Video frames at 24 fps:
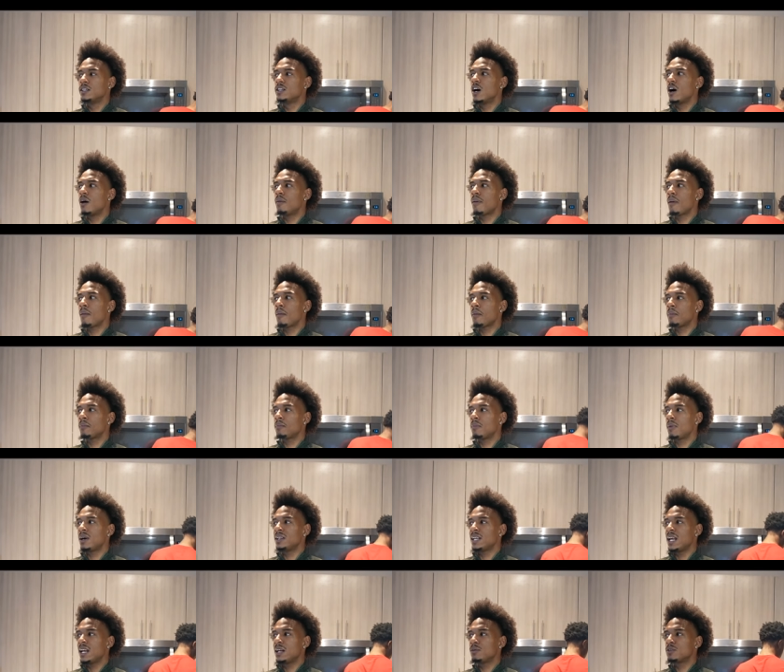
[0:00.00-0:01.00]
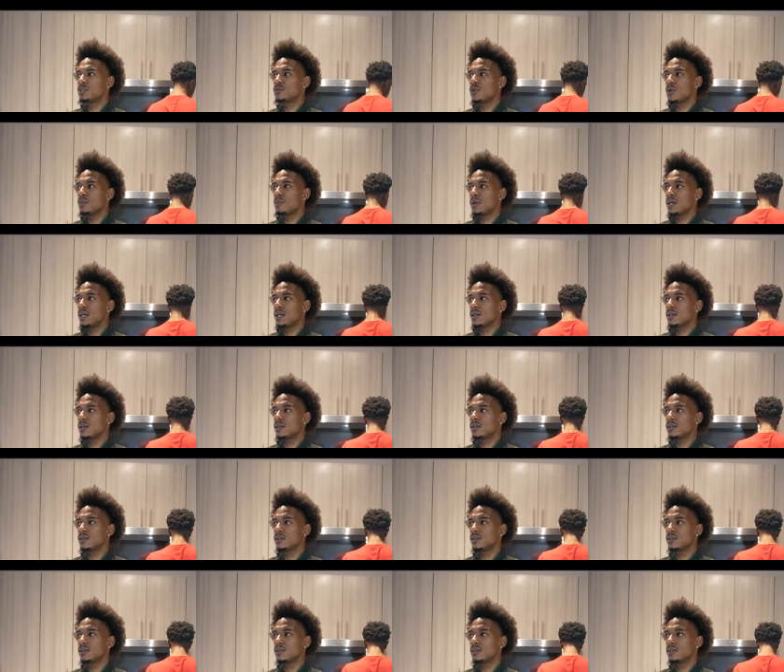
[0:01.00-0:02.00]
No, my mom, my daddy was with me.
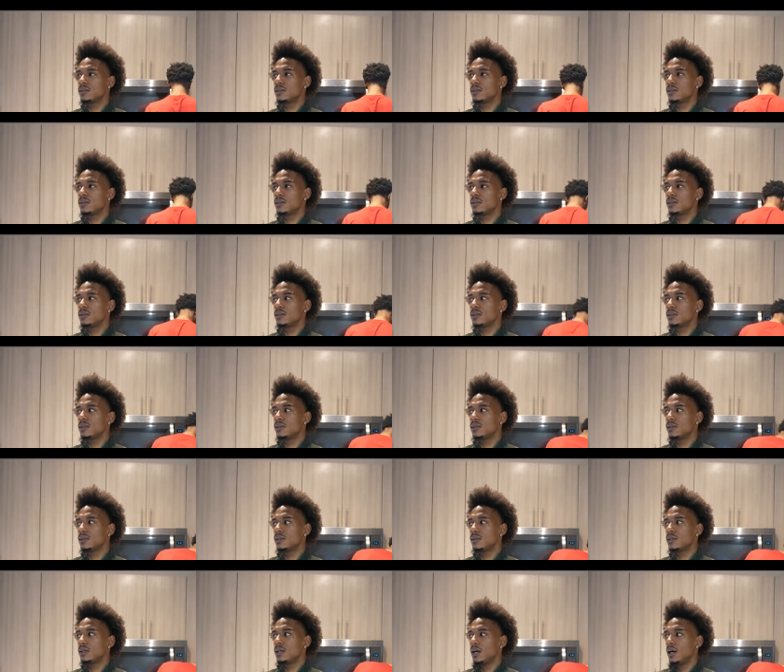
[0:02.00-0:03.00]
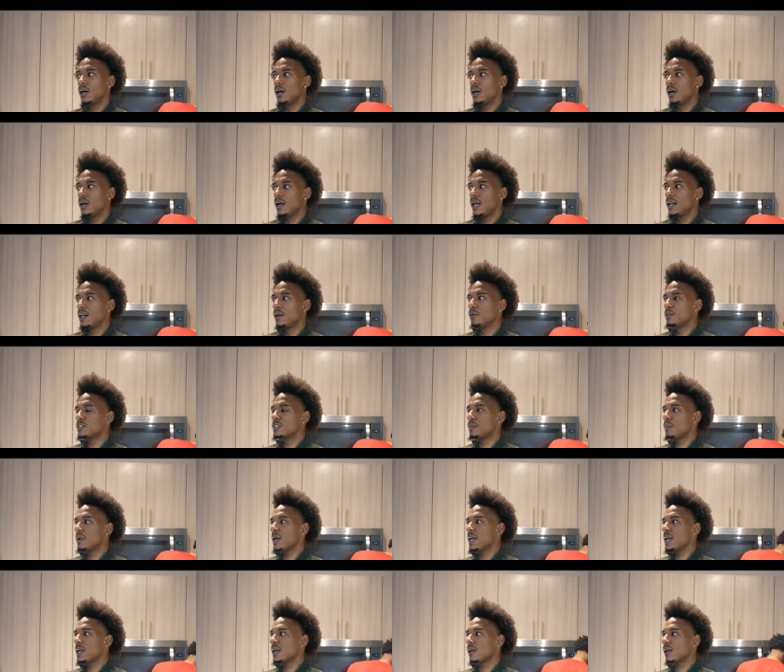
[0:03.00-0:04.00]
Oh, well, maybe they just. Uh, and it was a
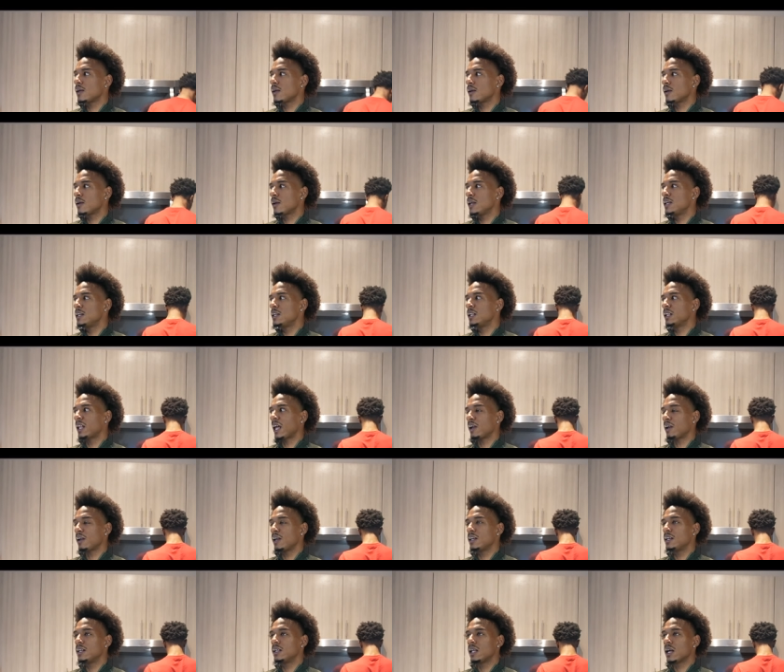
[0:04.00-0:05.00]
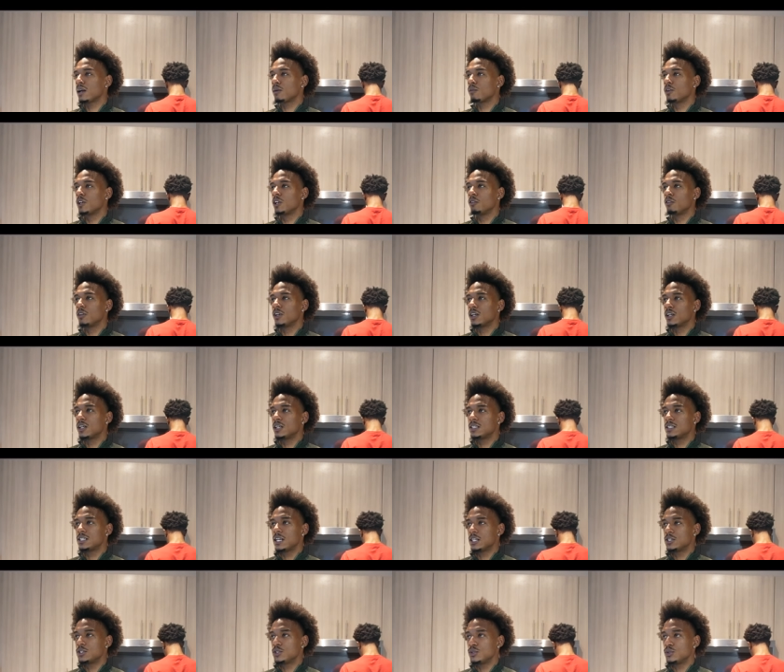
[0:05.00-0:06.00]
man. He did like he did like really really good
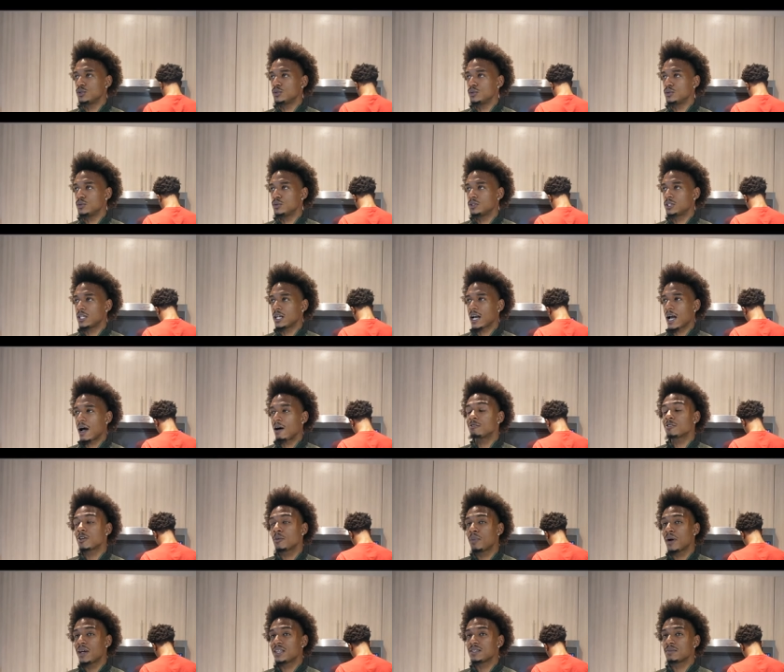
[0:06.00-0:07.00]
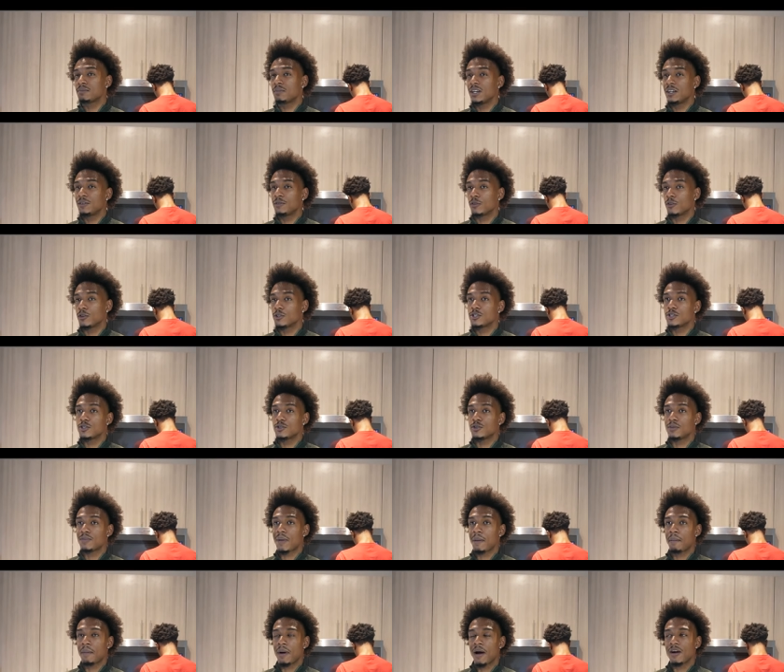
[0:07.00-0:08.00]
tattoos. Like I was gonna pay some money for it too,
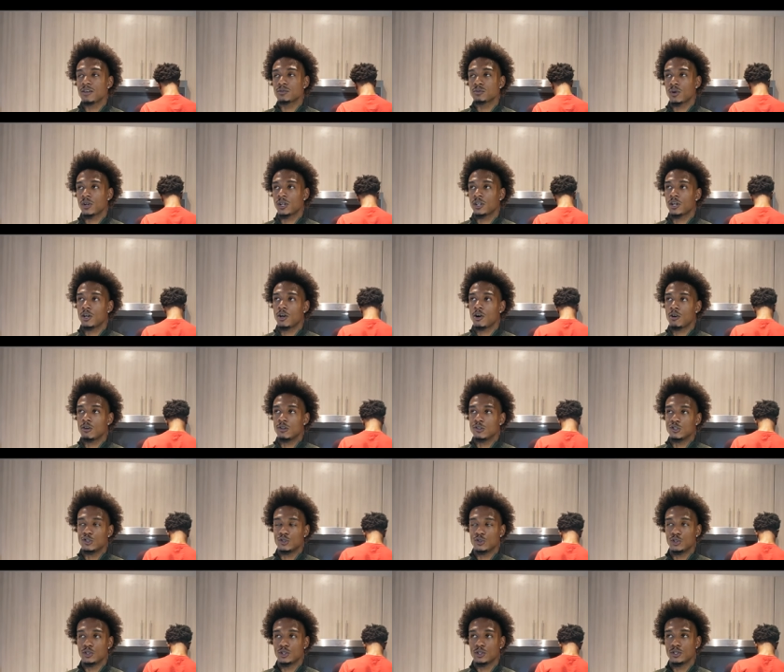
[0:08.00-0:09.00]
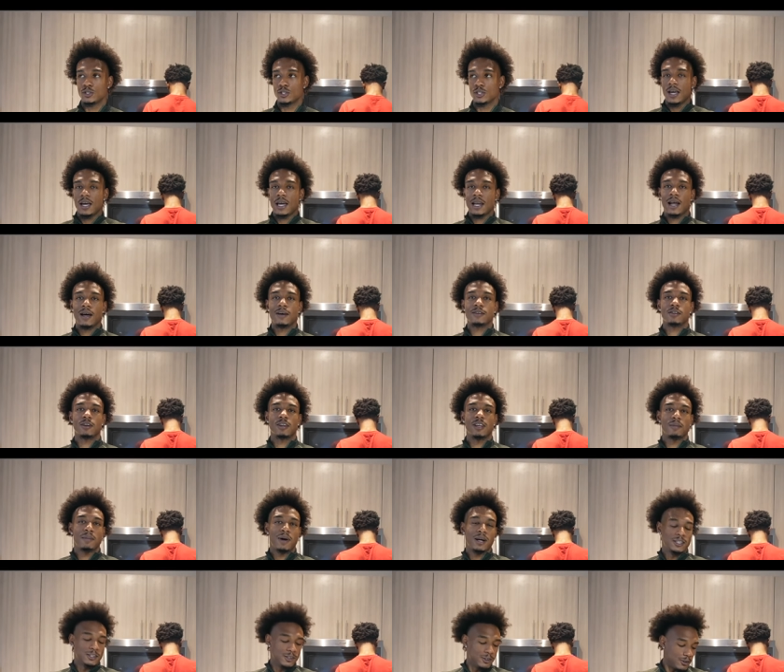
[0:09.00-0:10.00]
because like, I was working at Carl's Jr.'s, and I was gonna get
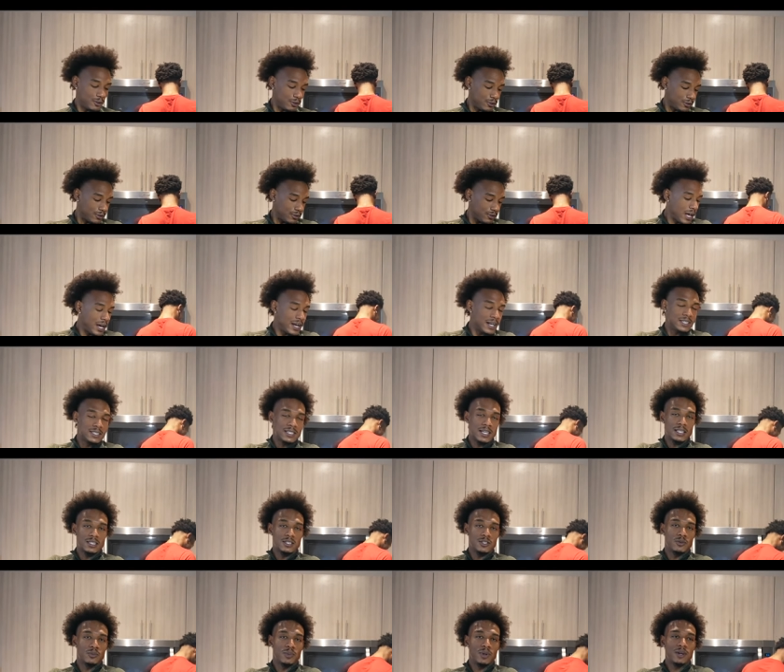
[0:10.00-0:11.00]
my little lion tattoo.